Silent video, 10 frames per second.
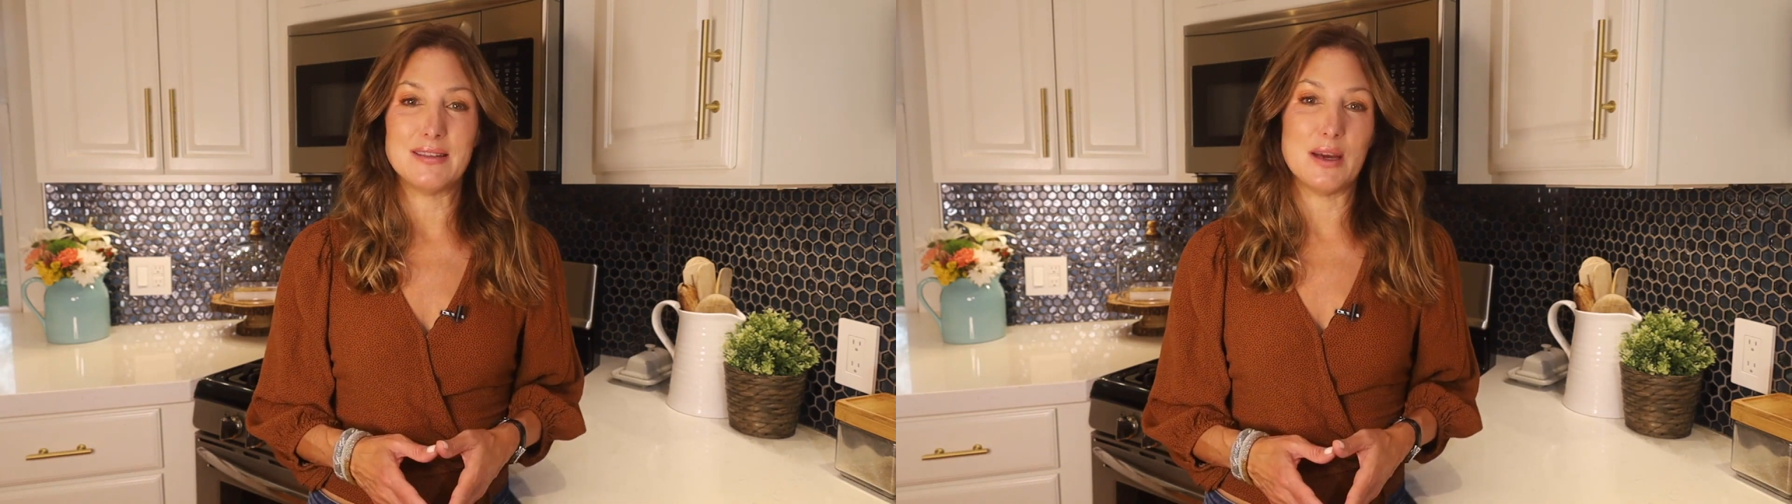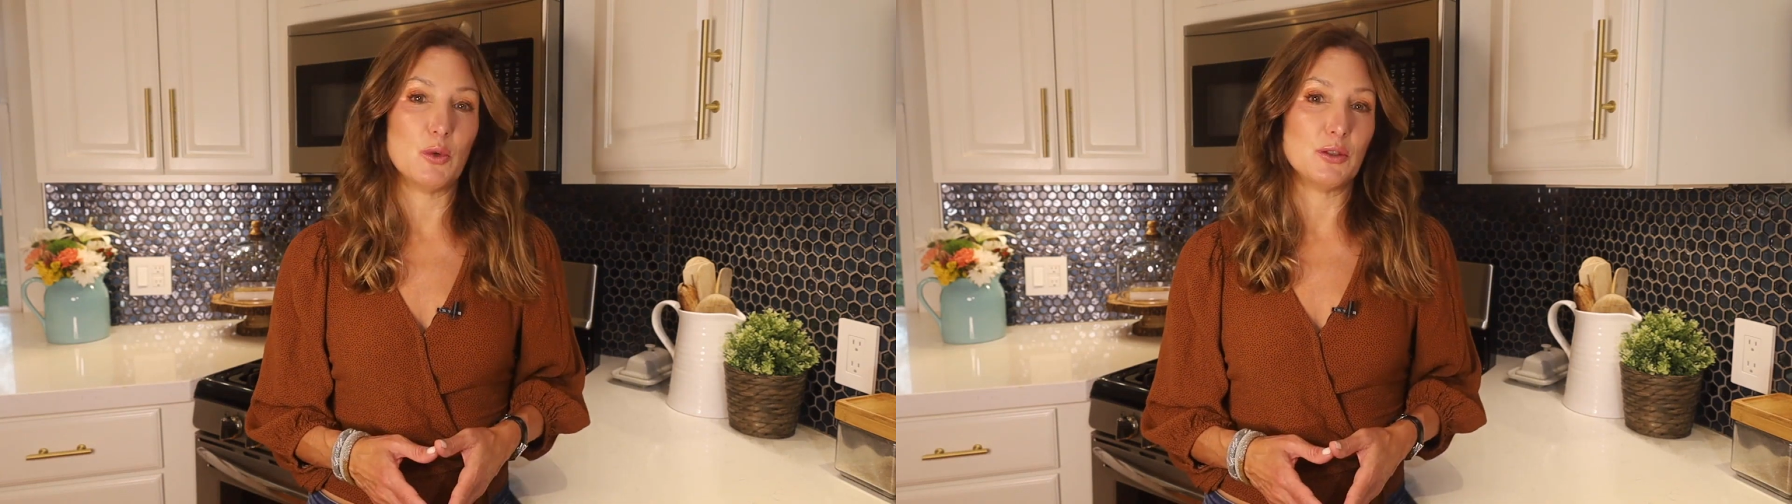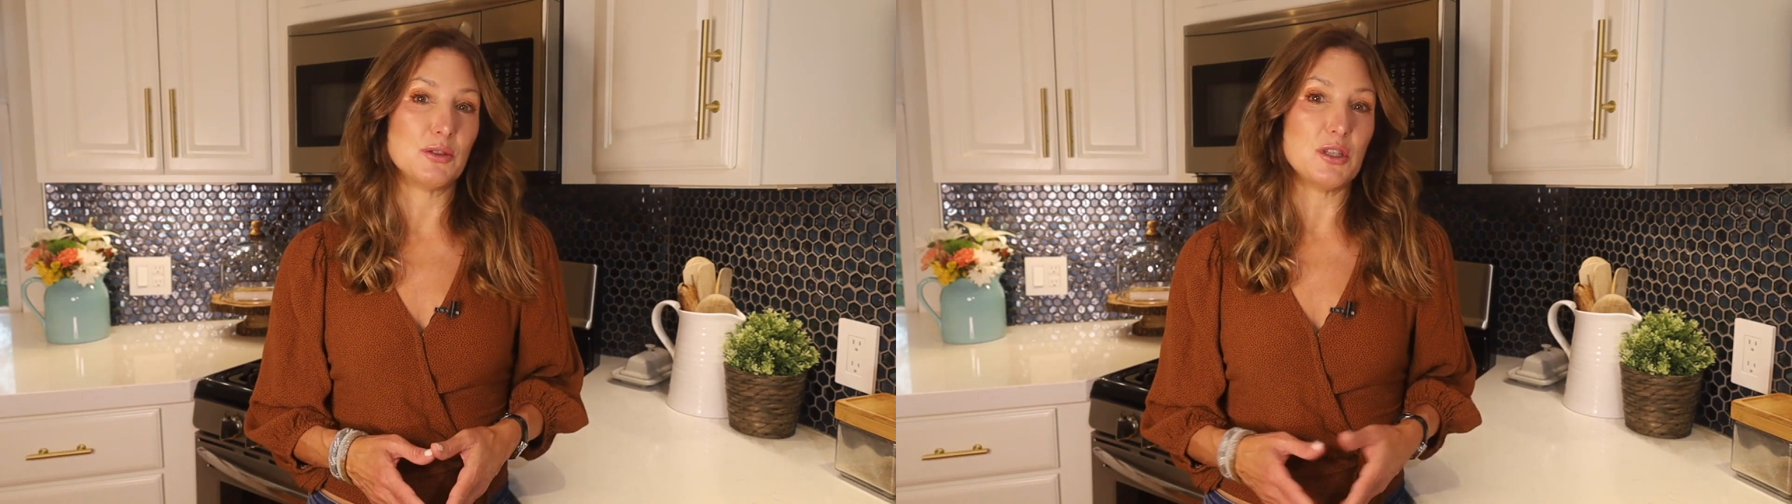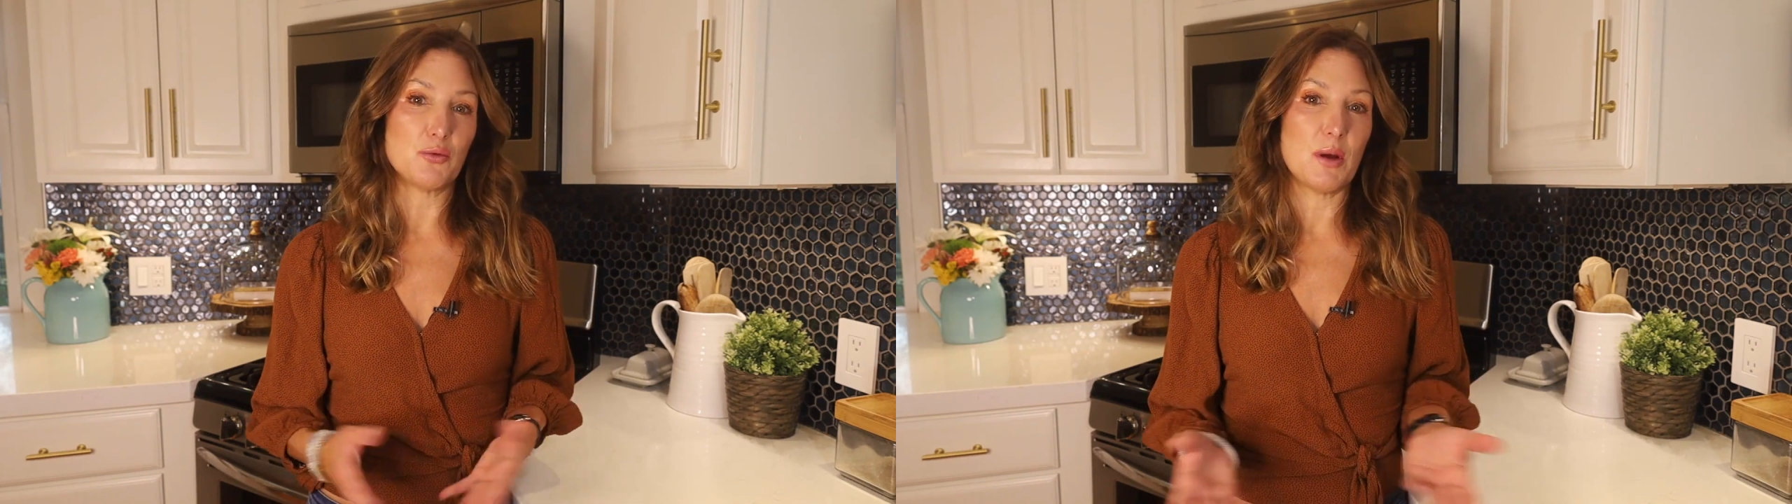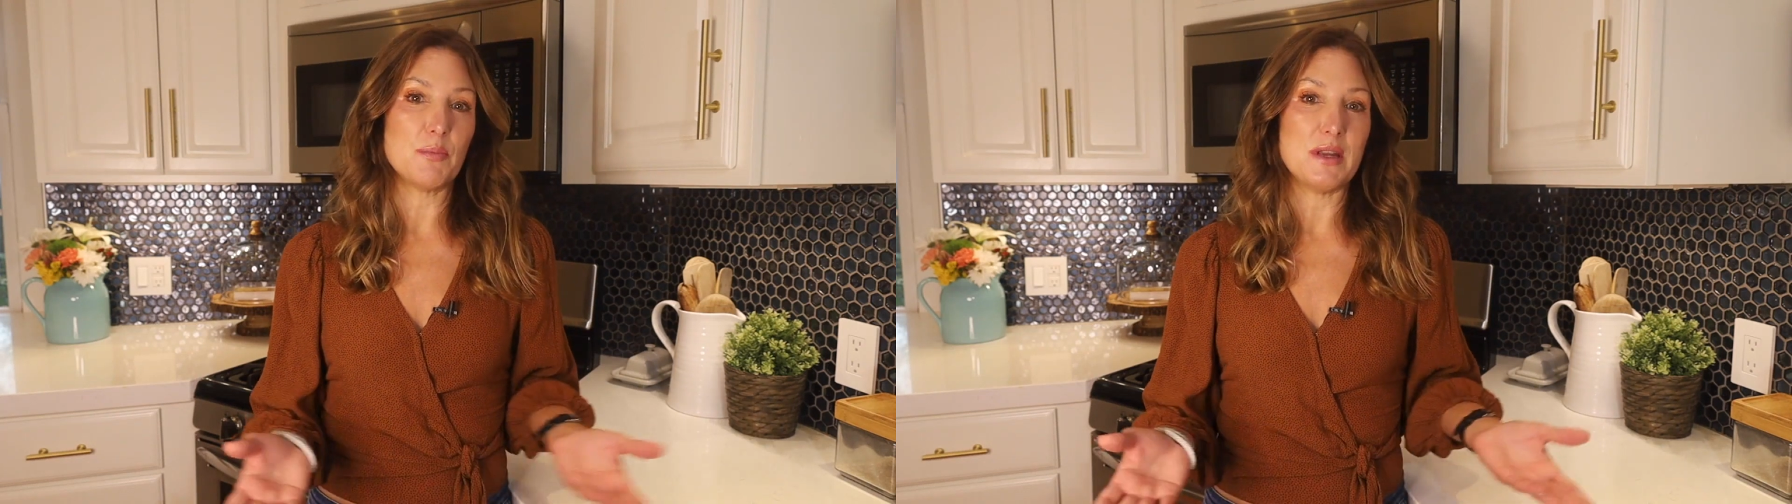that will
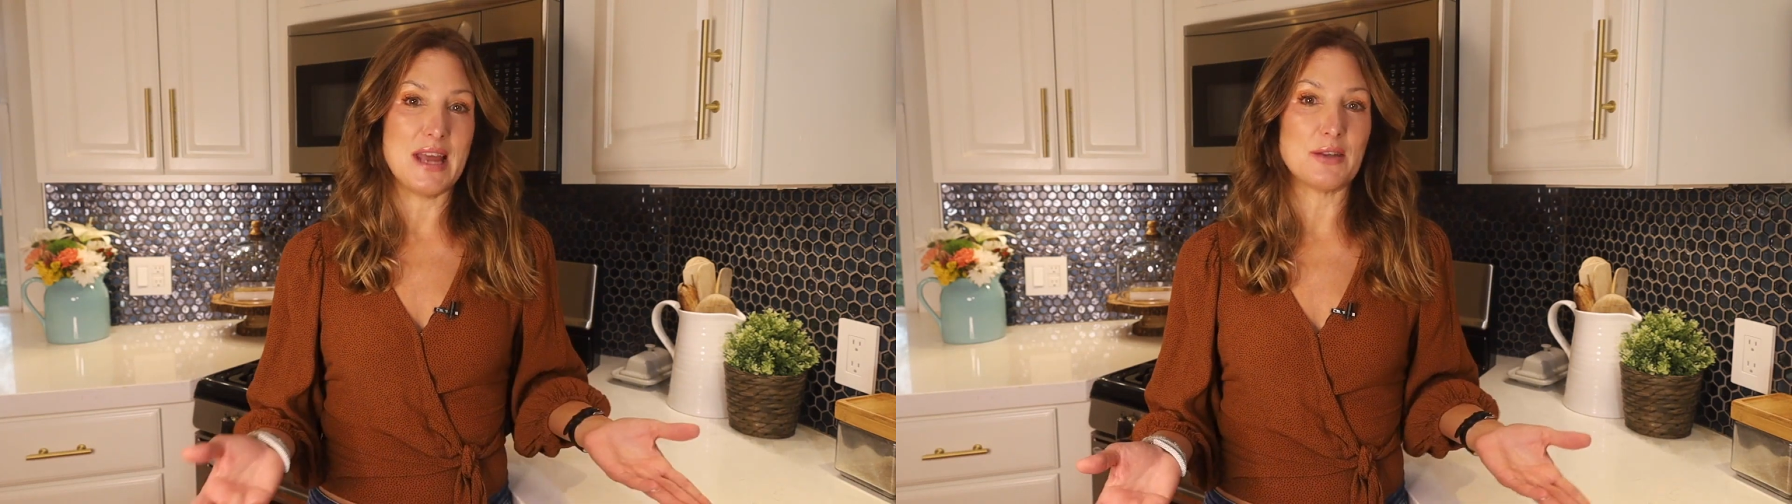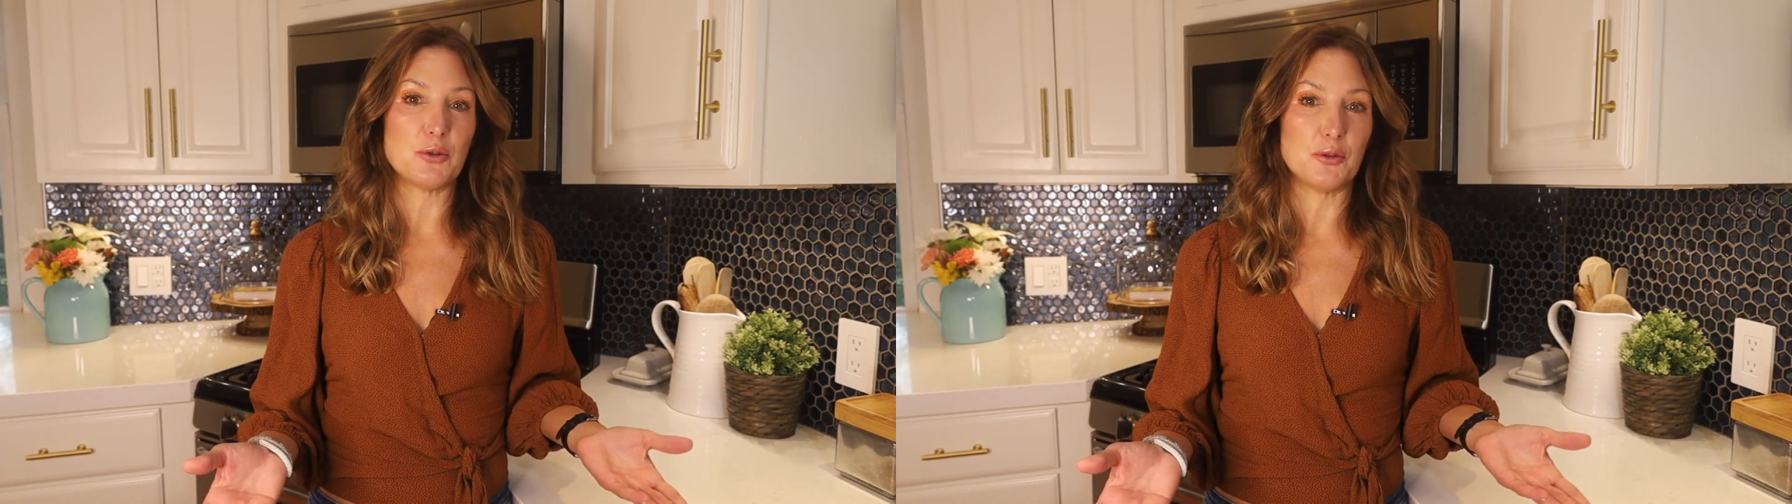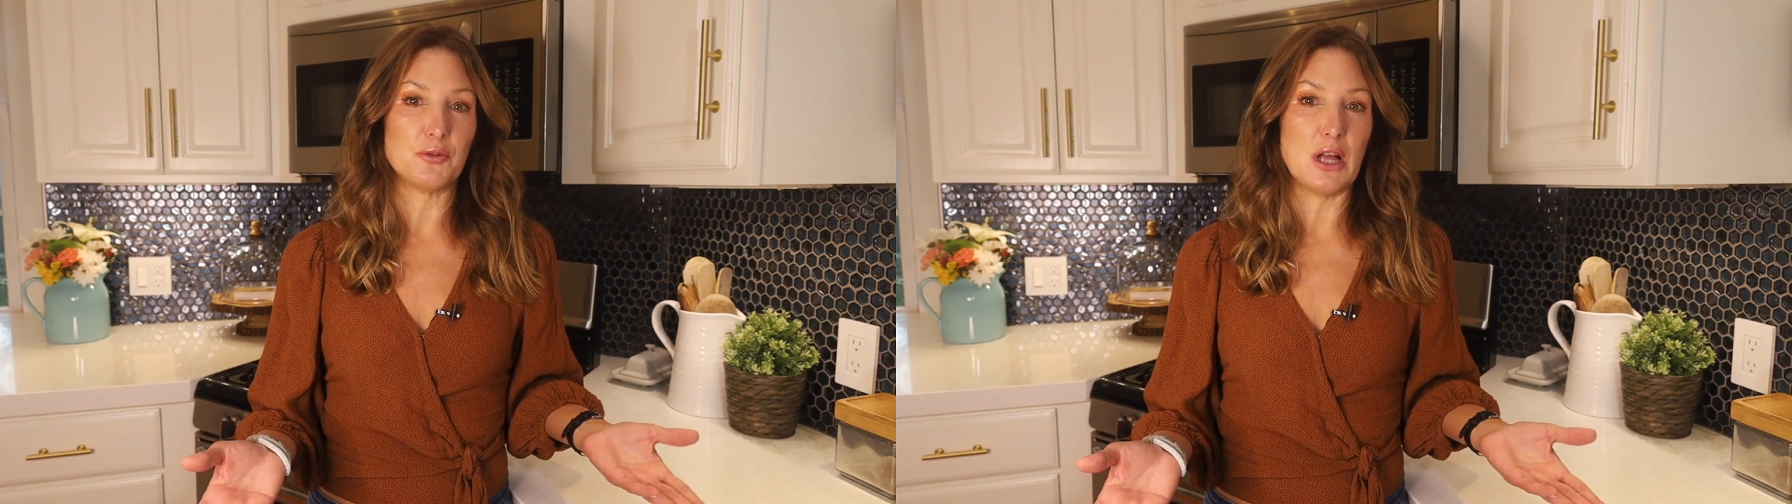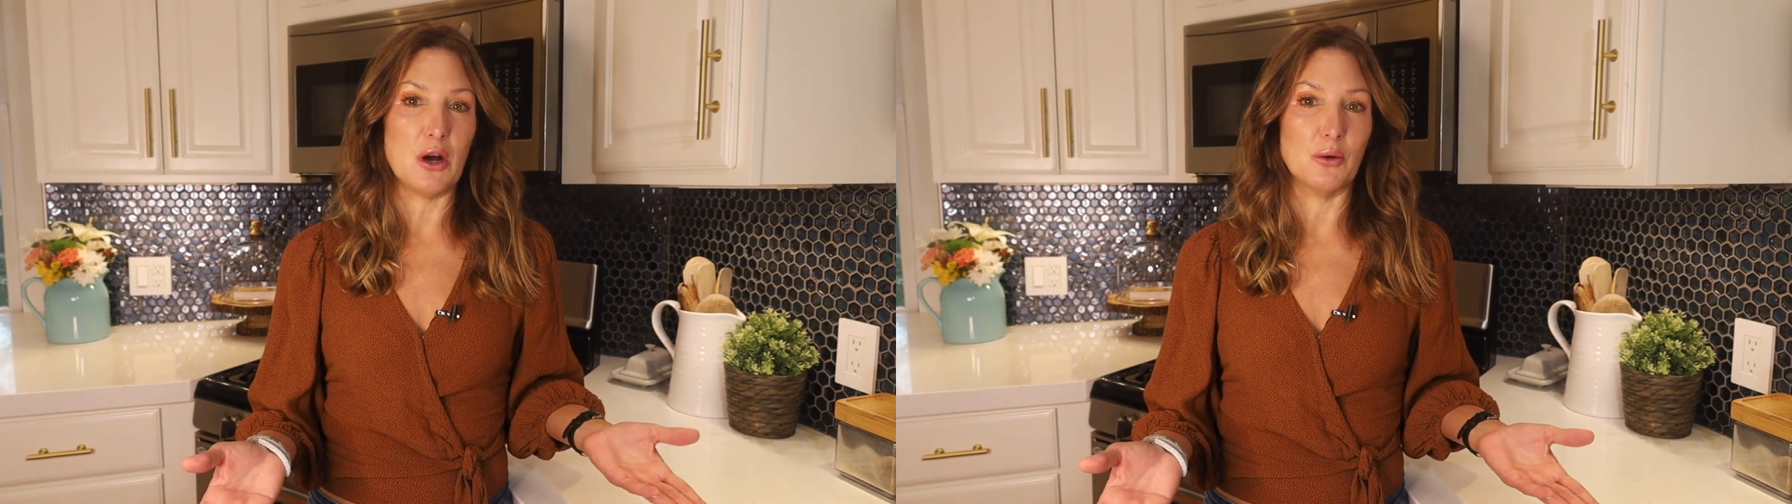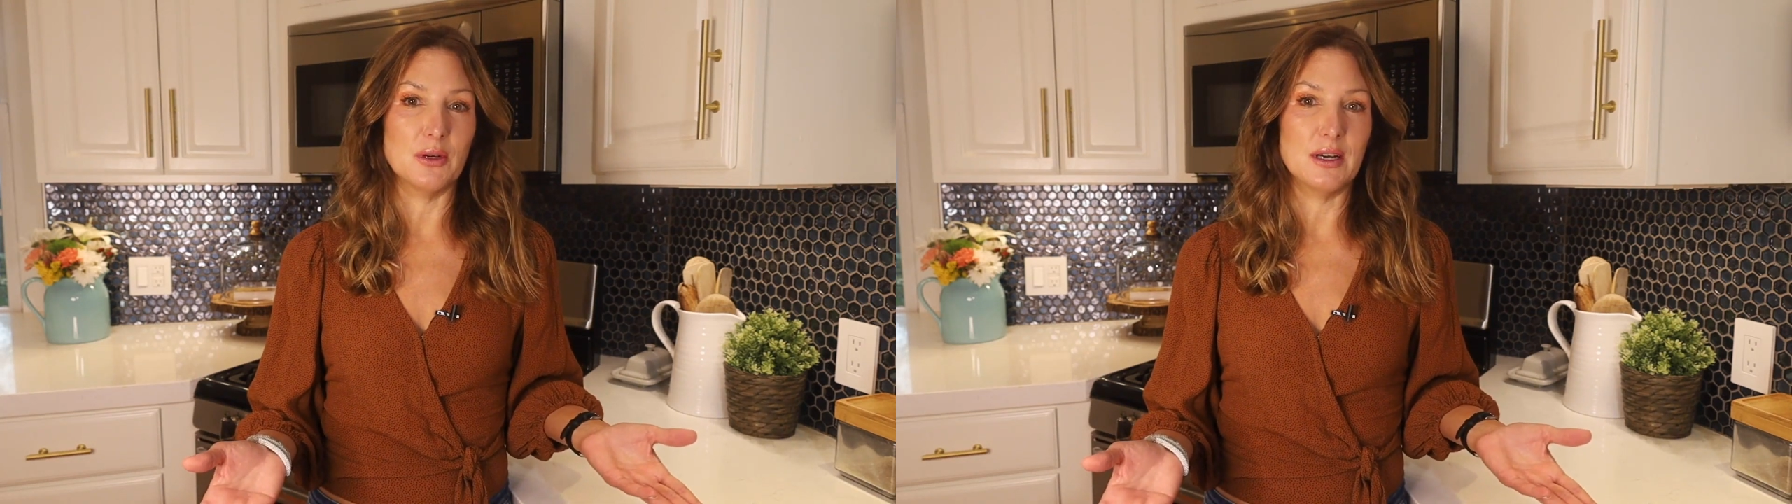disrupt the natural flow.